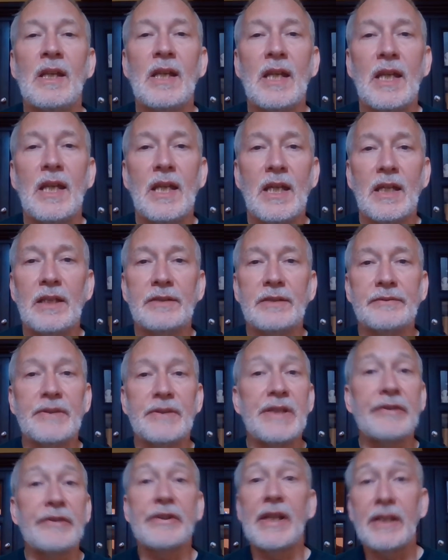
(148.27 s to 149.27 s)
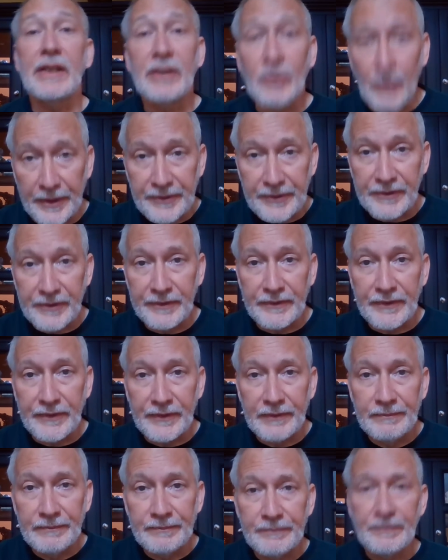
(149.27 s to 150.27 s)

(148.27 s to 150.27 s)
and he's taking questions.